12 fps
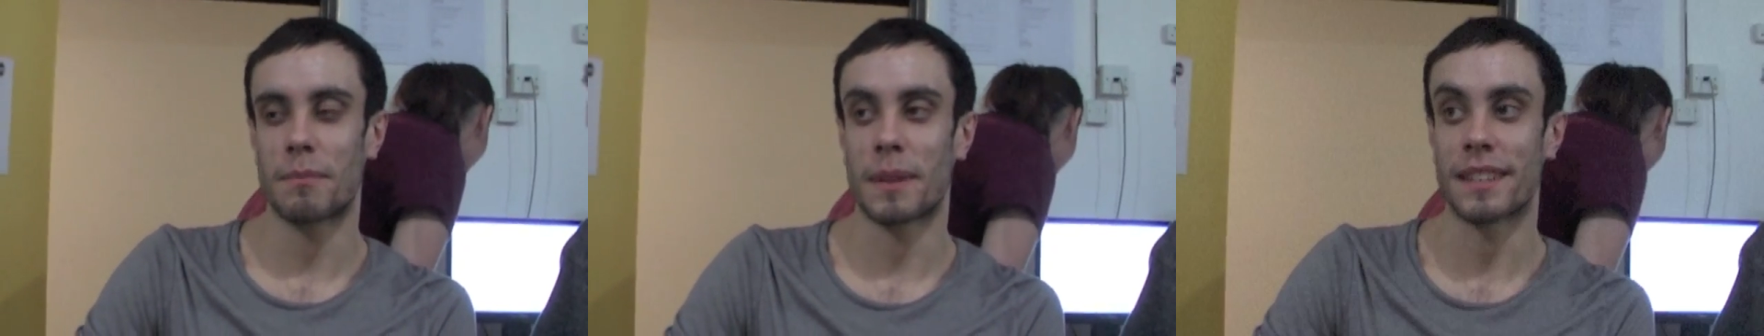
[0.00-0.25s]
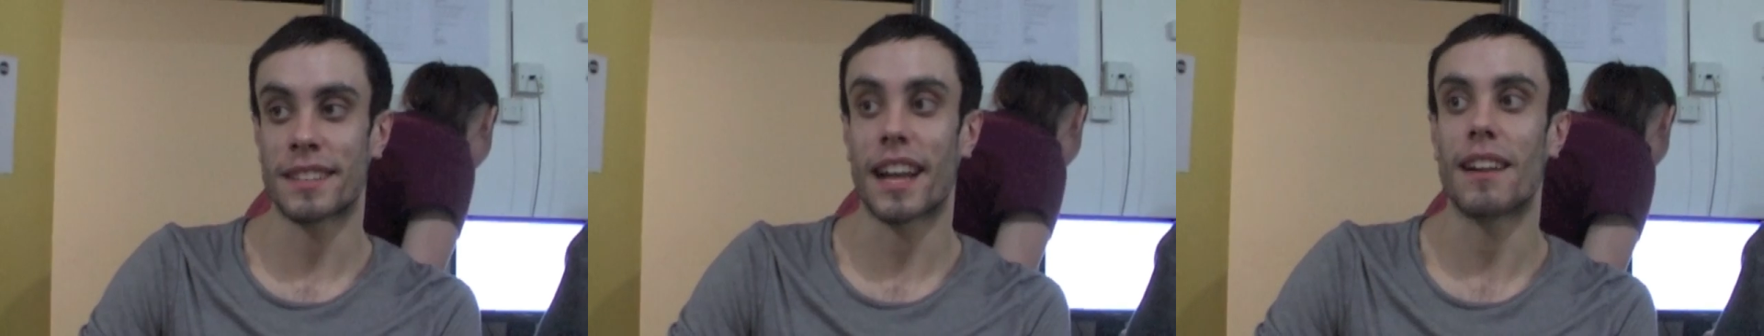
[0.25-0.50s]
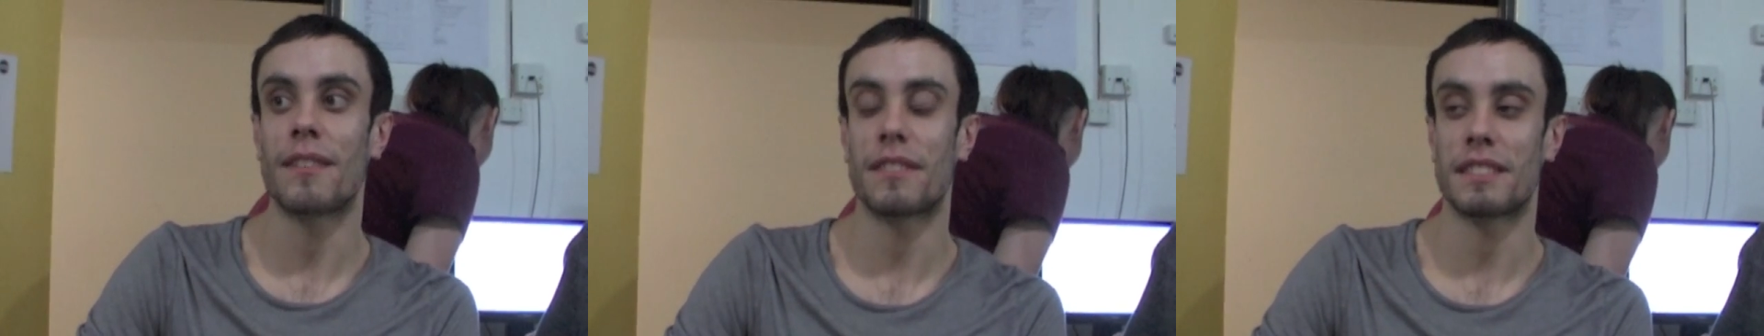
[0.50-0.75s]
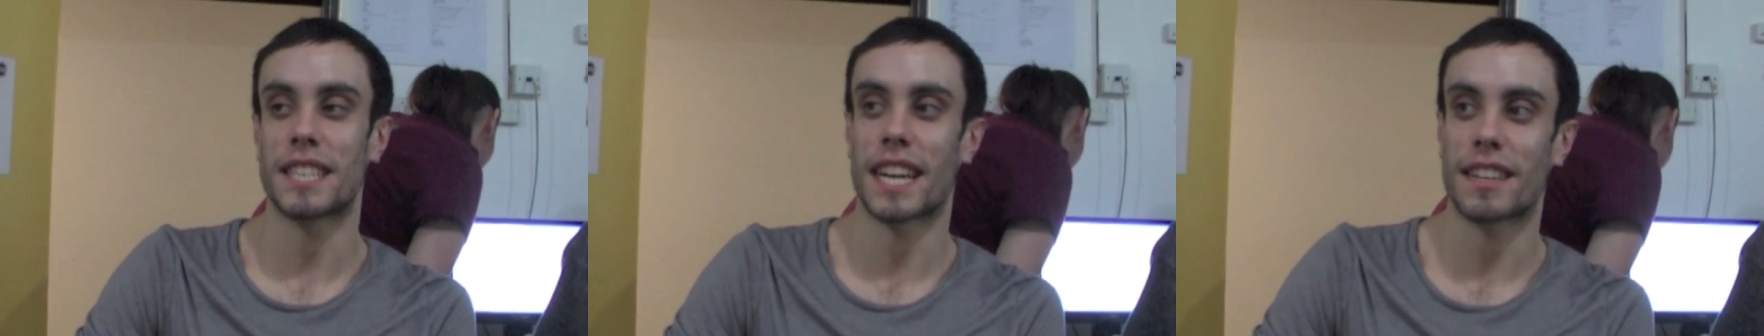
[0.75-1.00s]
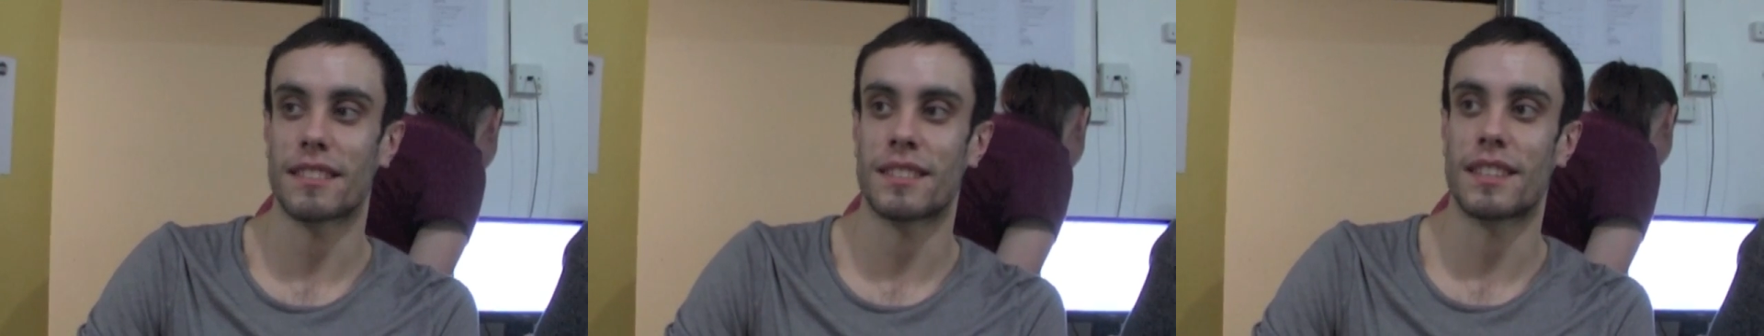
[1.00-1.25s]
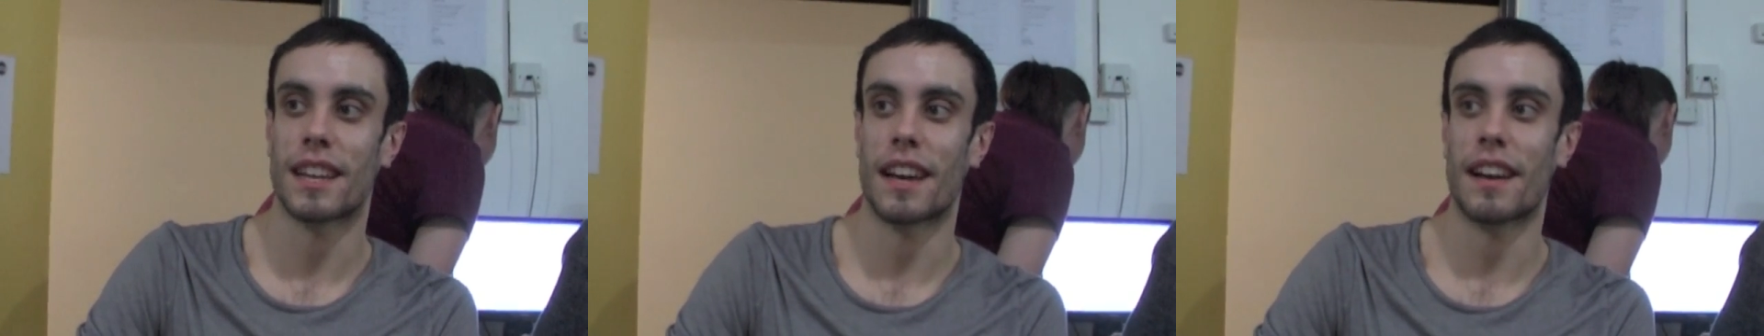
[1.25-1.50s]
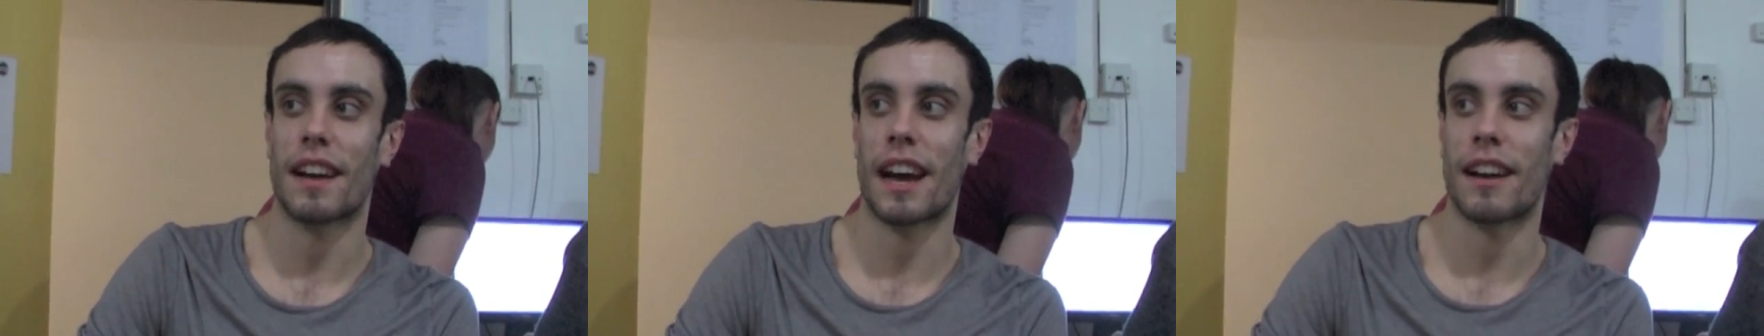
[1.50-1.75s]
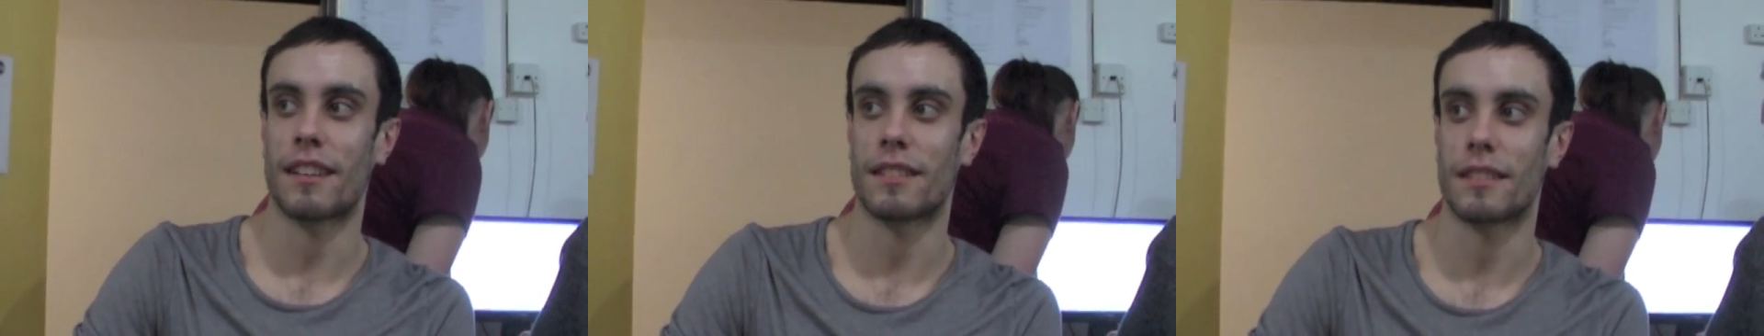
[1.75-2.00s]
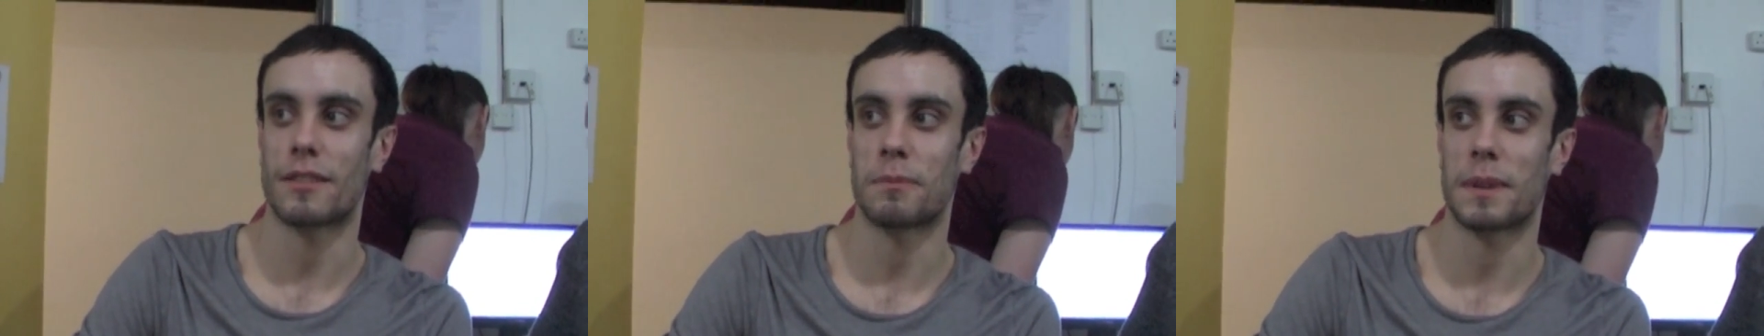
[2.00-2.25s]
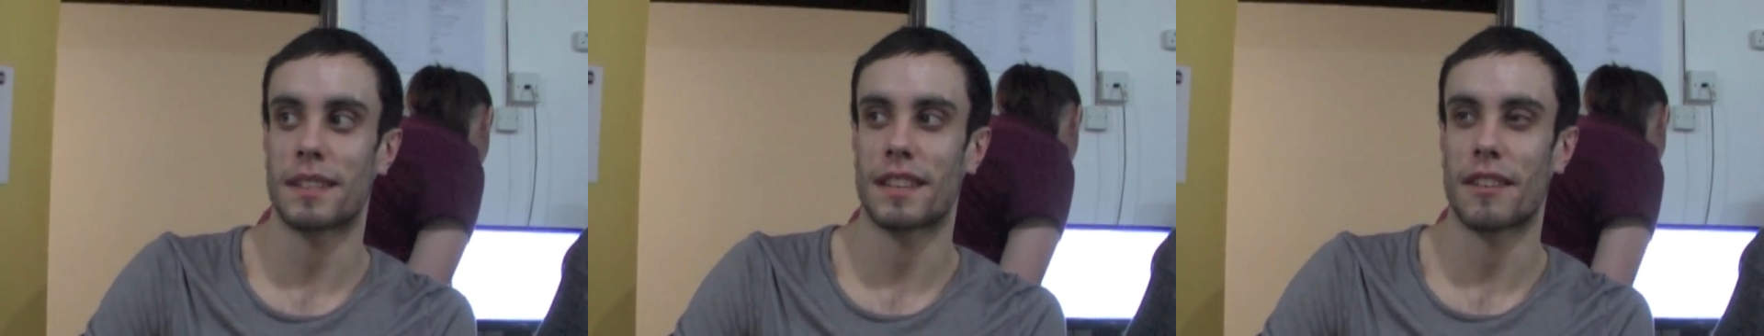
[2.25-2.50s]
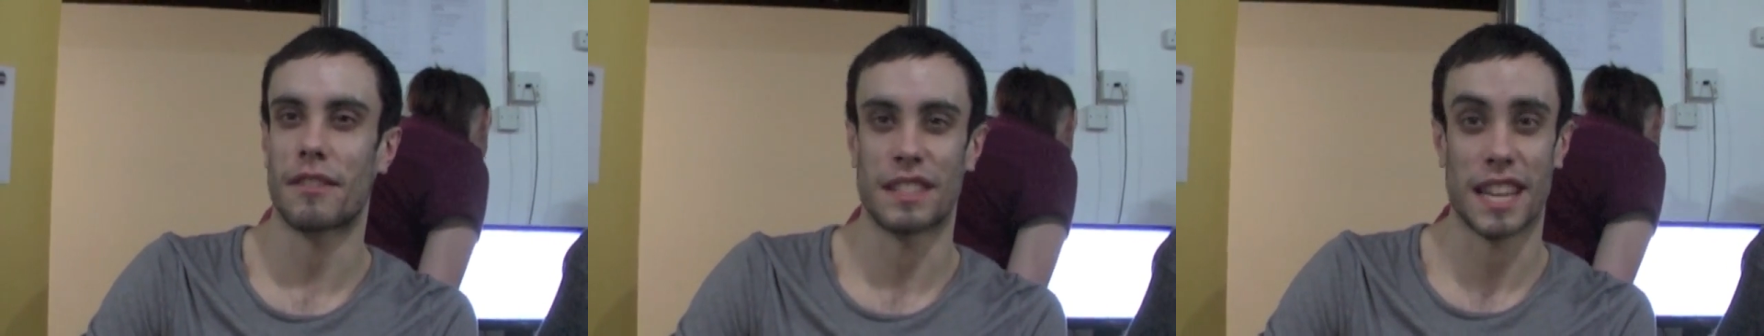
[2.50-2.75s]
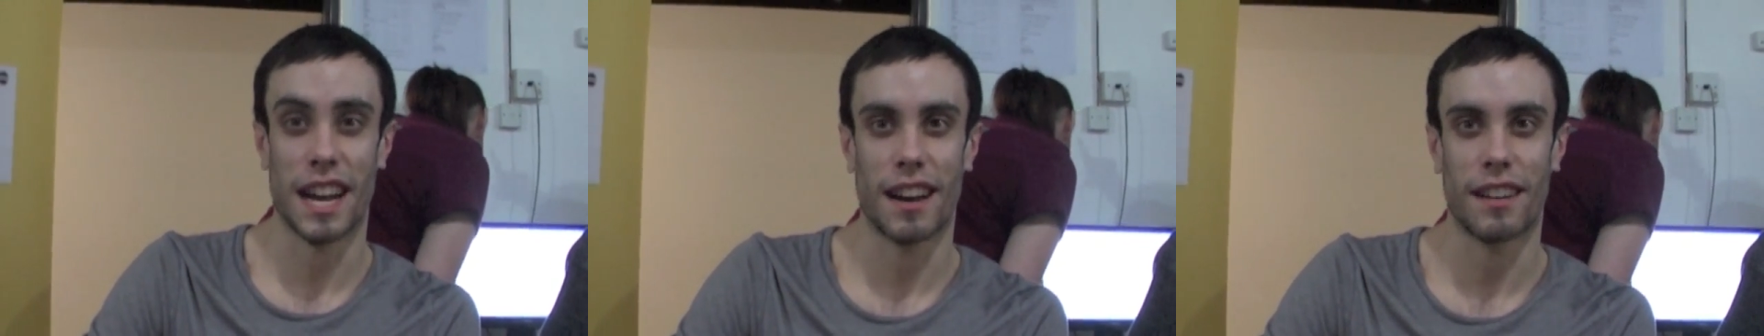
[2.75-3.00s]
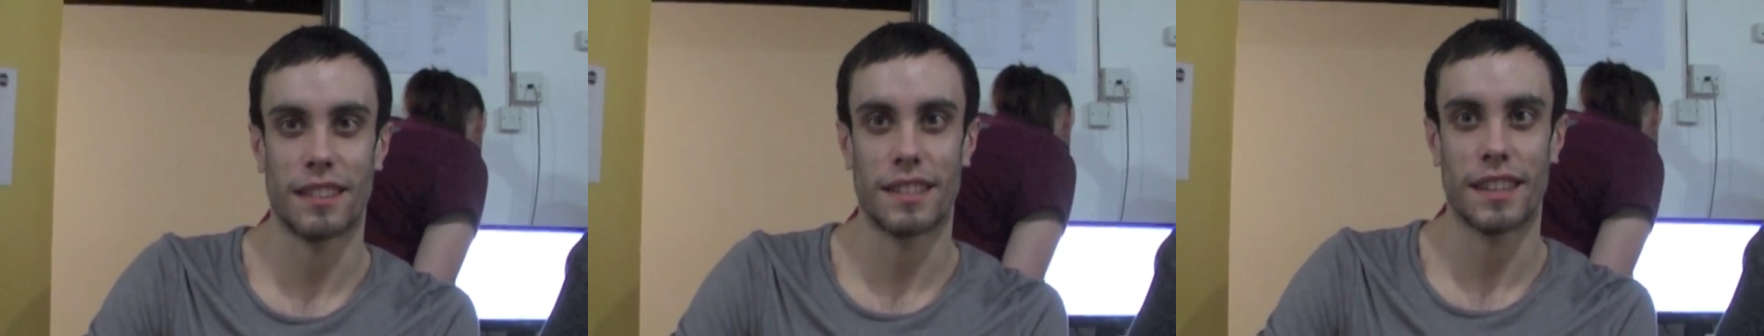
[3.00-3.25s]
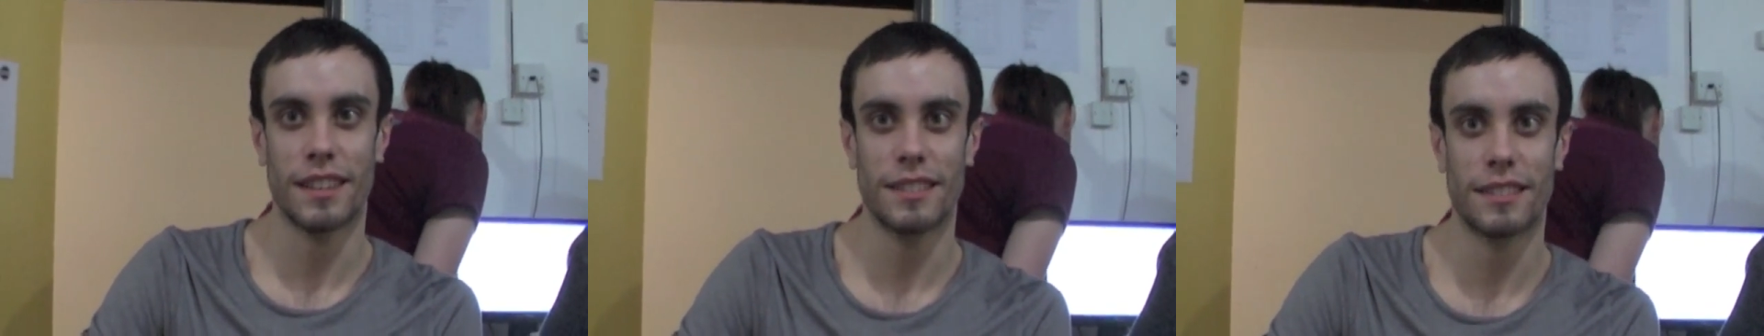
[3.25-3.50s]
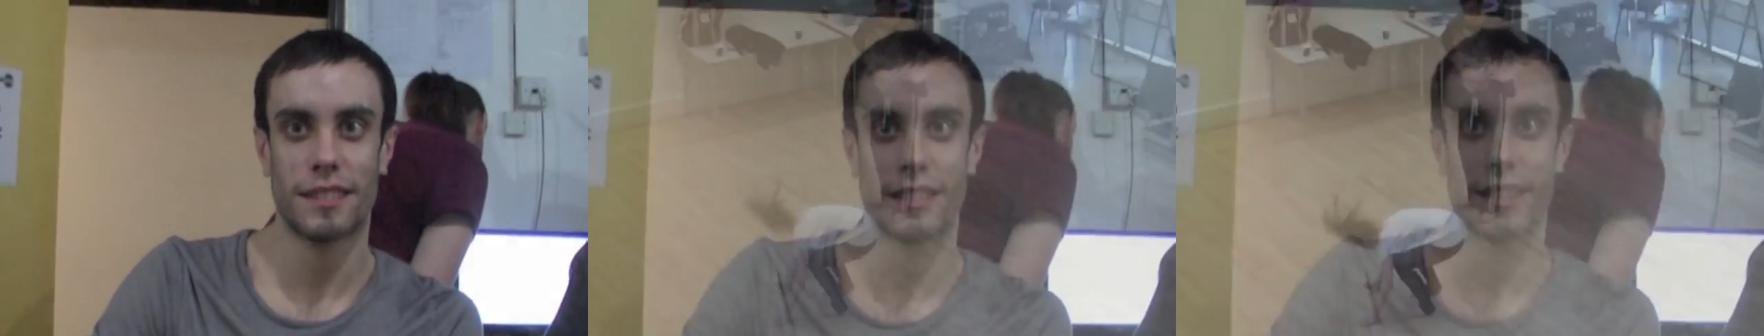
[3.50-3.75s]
myself as a dancer and myself as an artist.